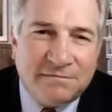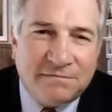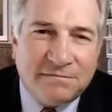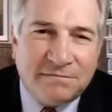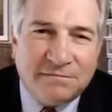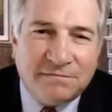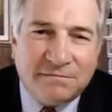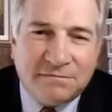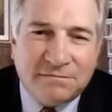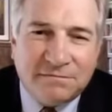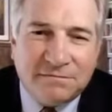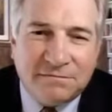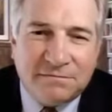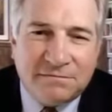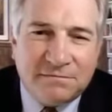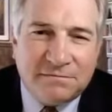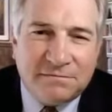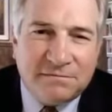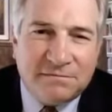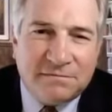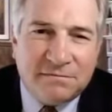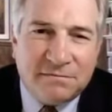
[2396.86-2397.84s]

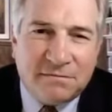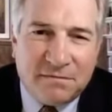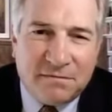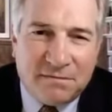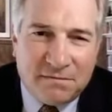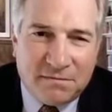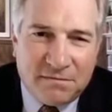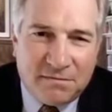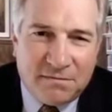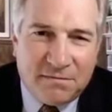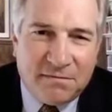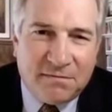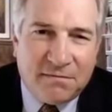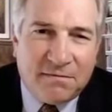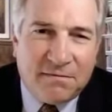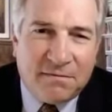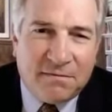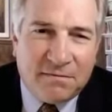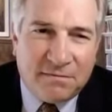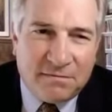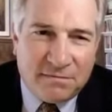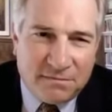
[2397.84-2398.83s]

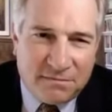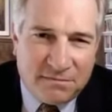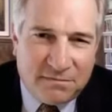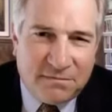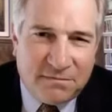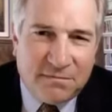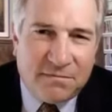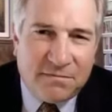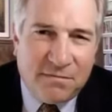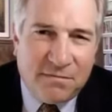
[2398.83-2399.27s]
[no speech]